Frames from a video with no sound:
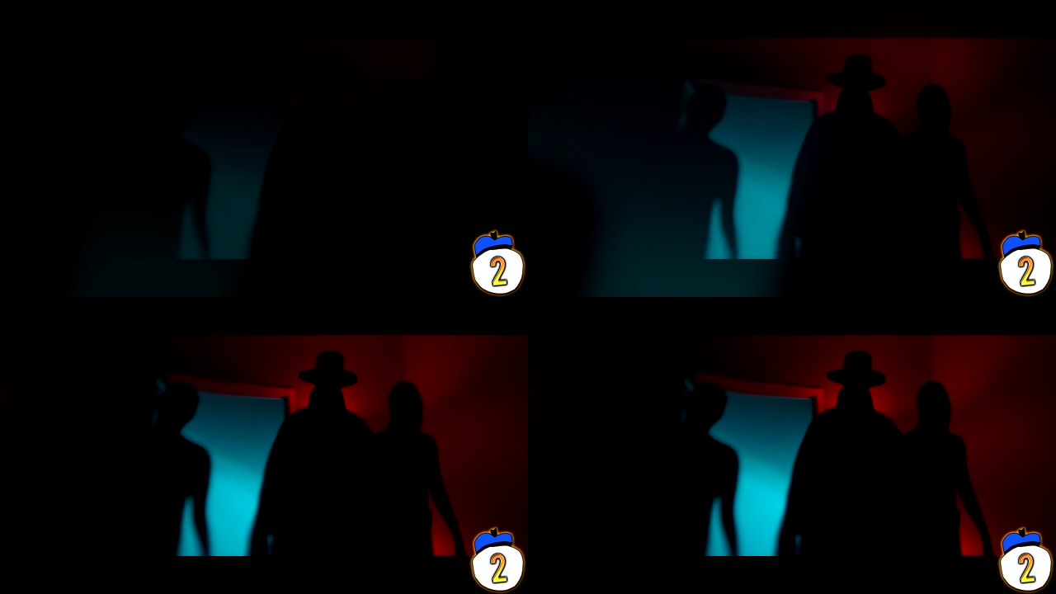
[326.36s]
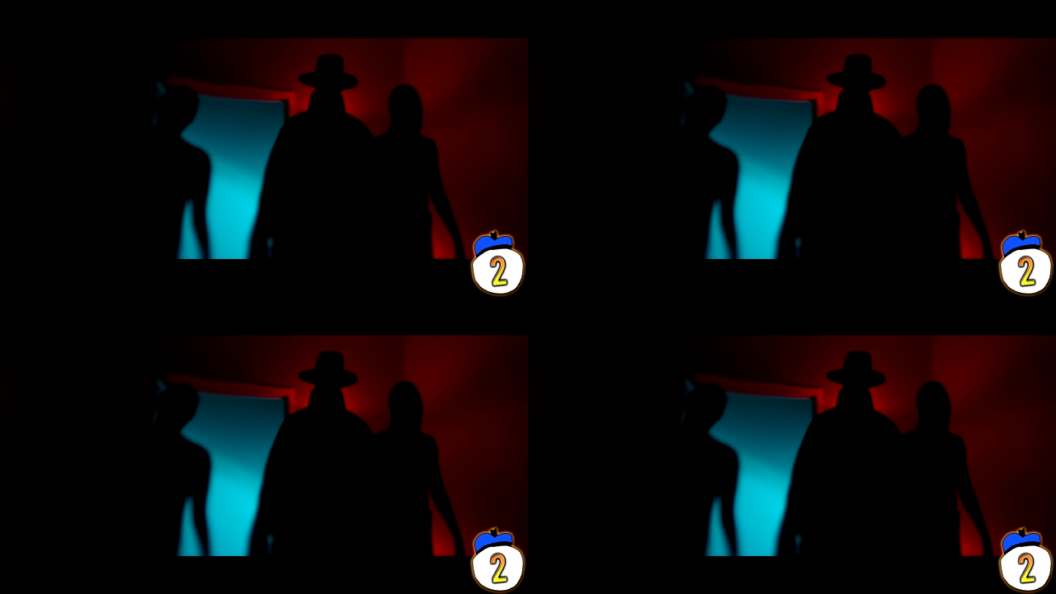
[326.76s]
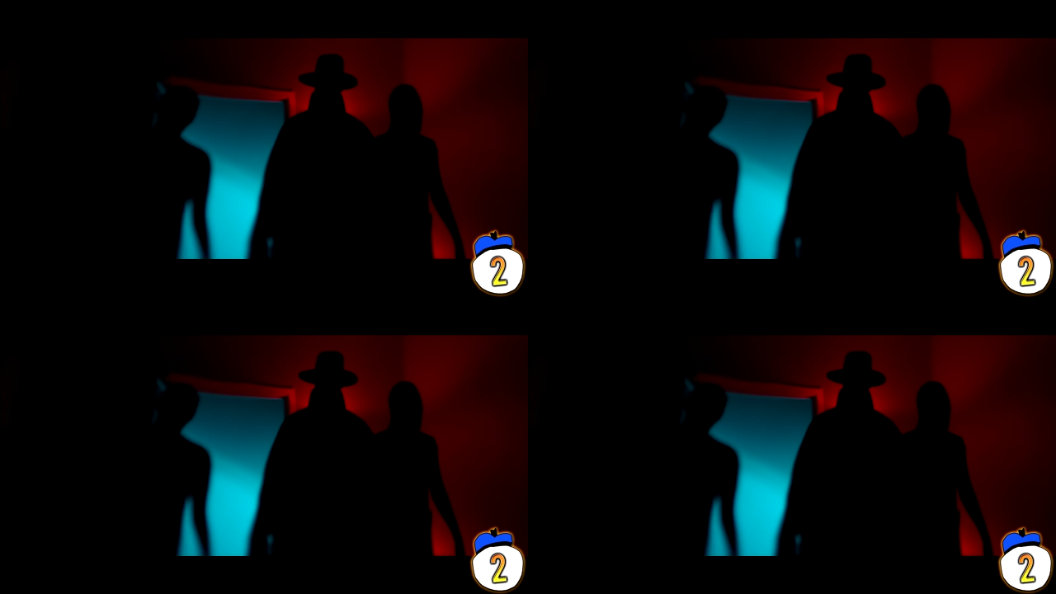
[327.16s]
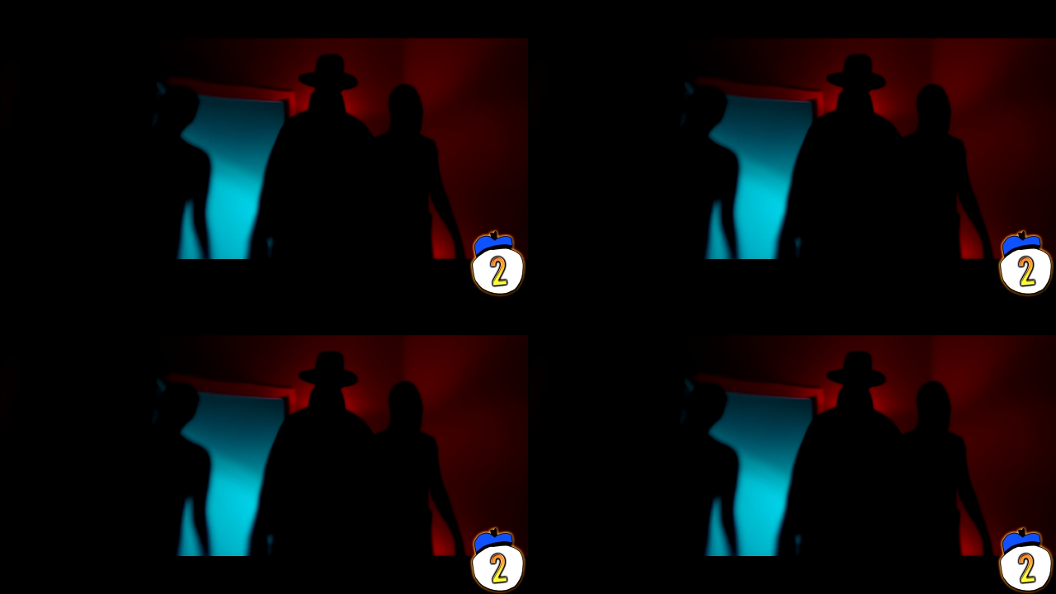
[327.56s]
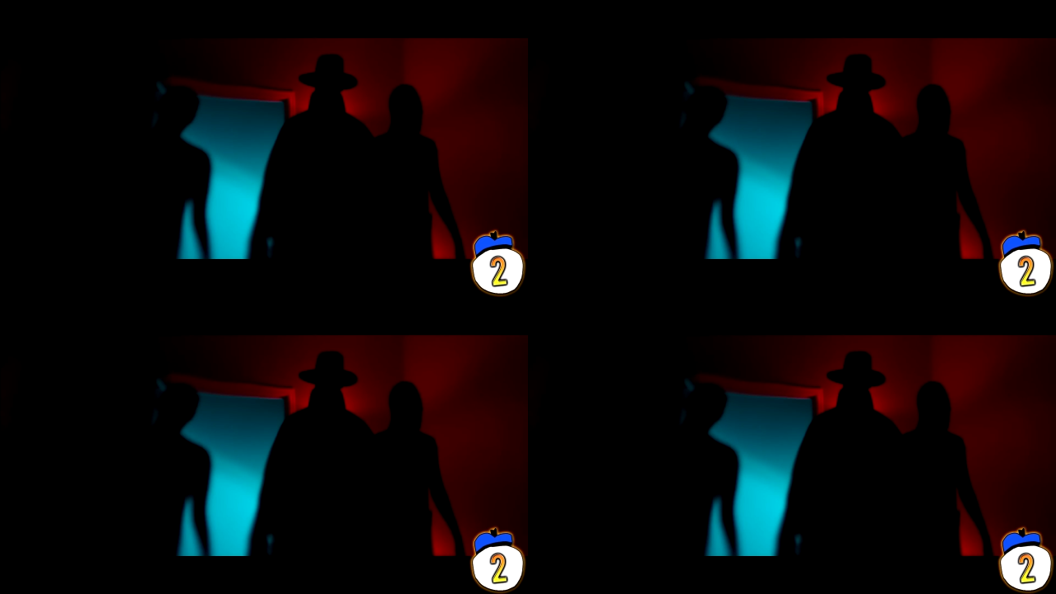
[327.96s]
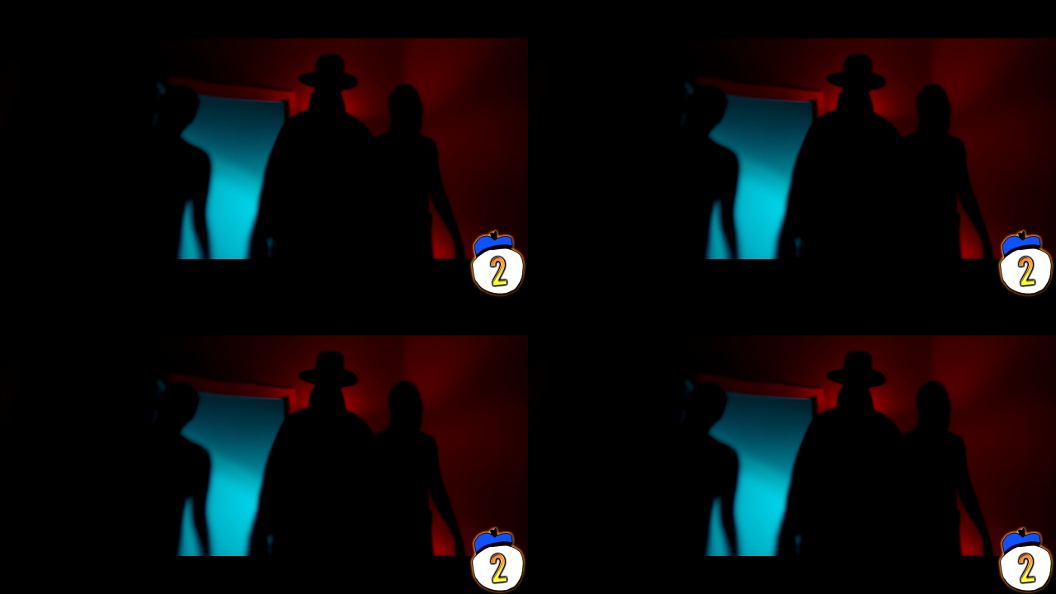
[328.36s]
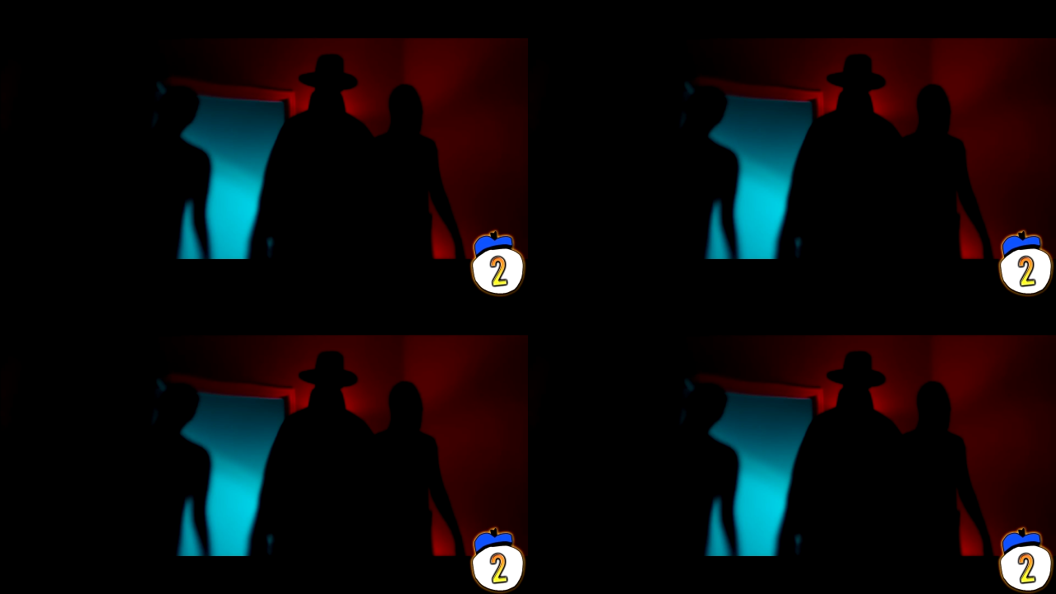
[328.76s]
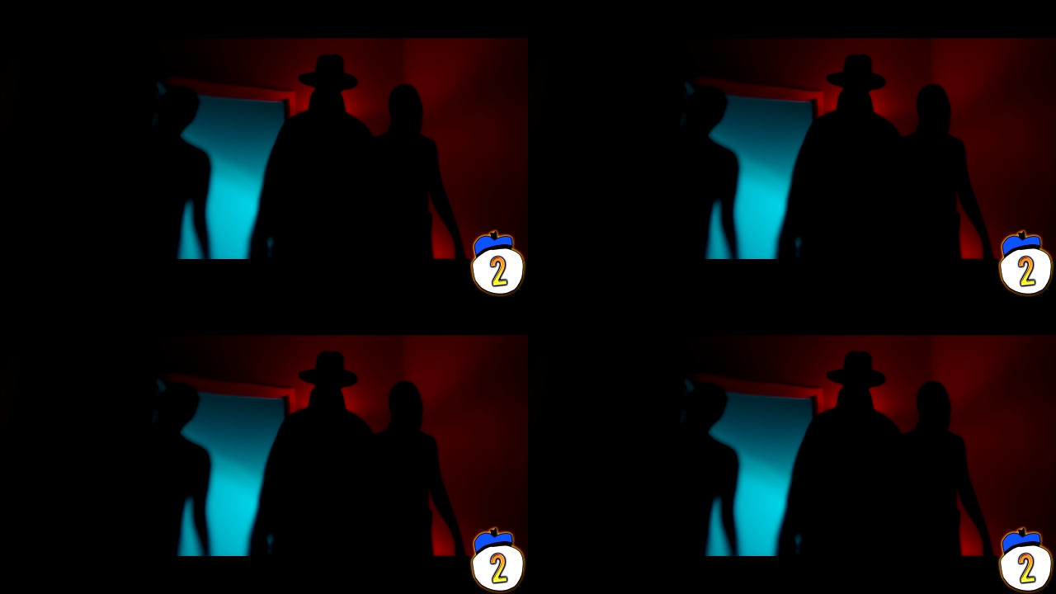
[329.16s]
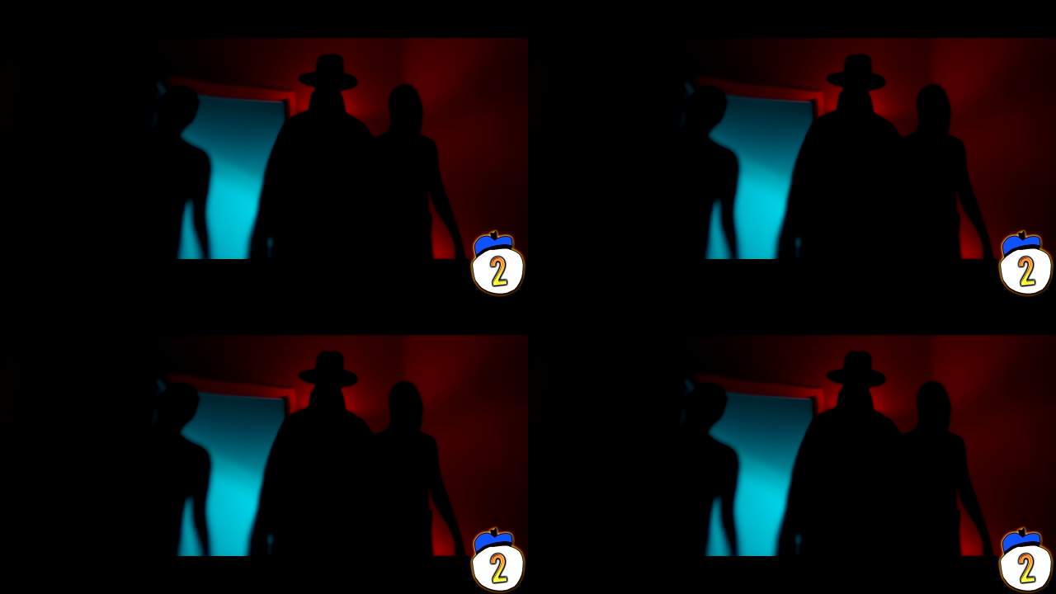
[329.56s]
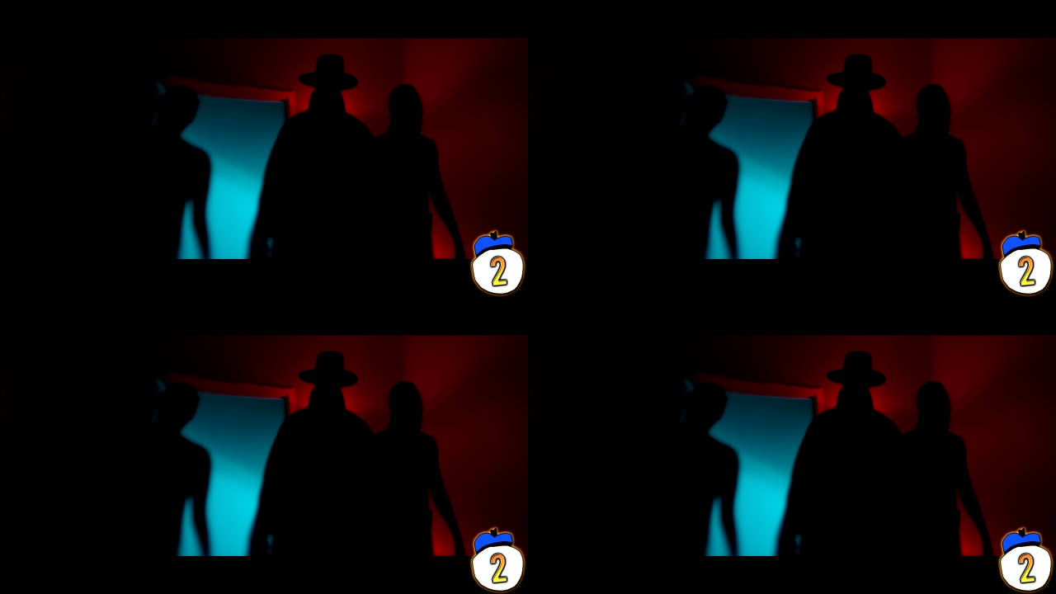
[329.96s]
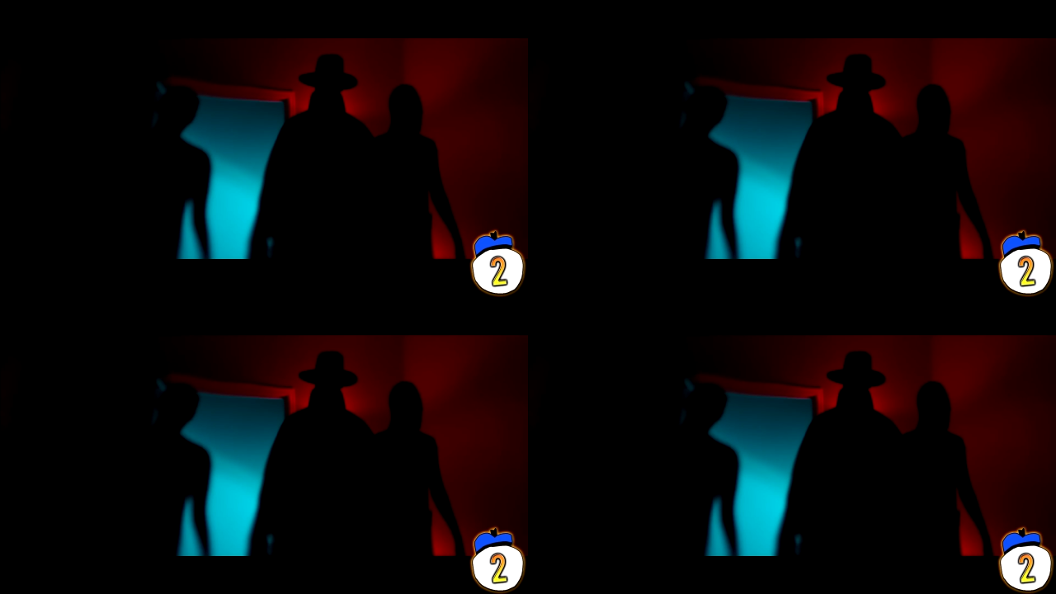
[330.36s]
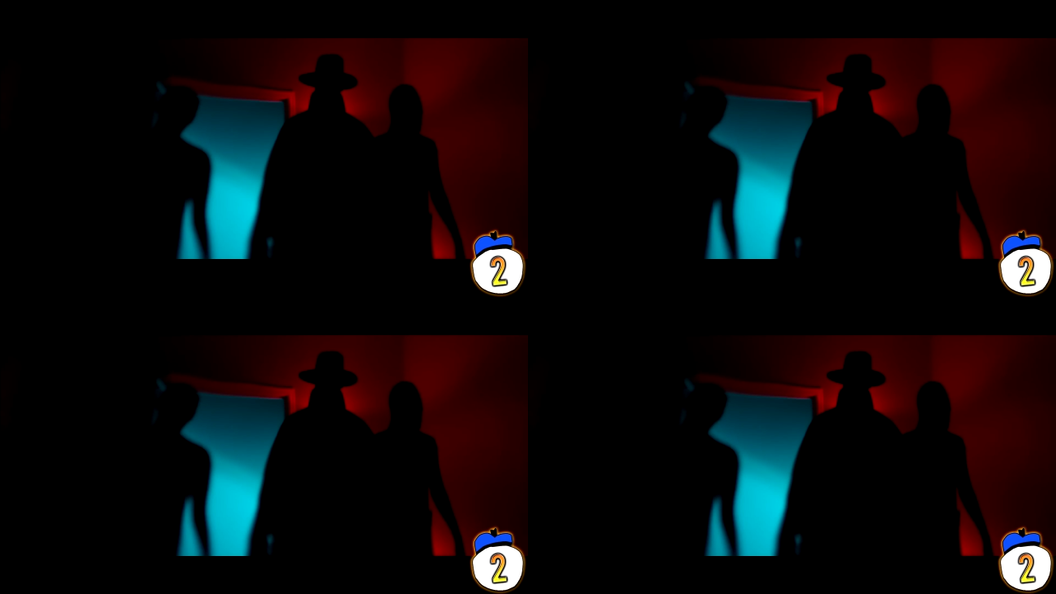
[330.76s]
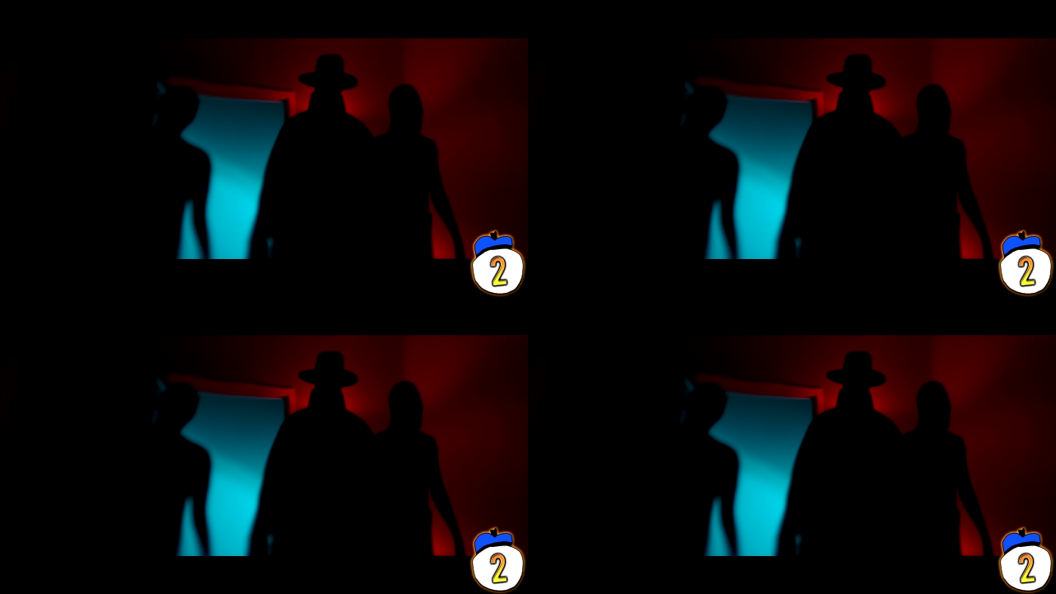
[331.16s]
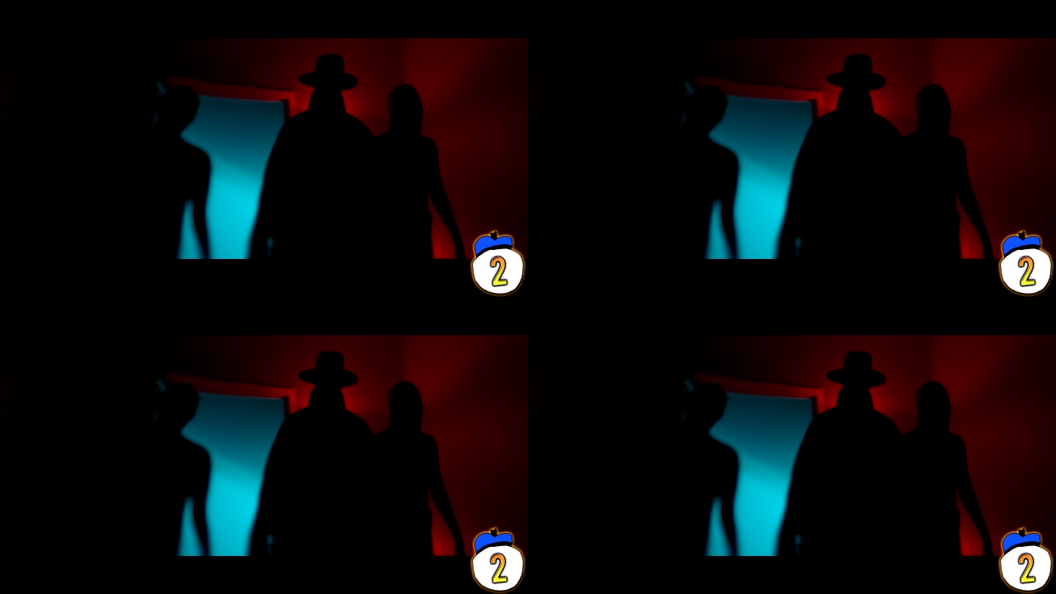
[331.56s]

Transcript: (no speaker visible)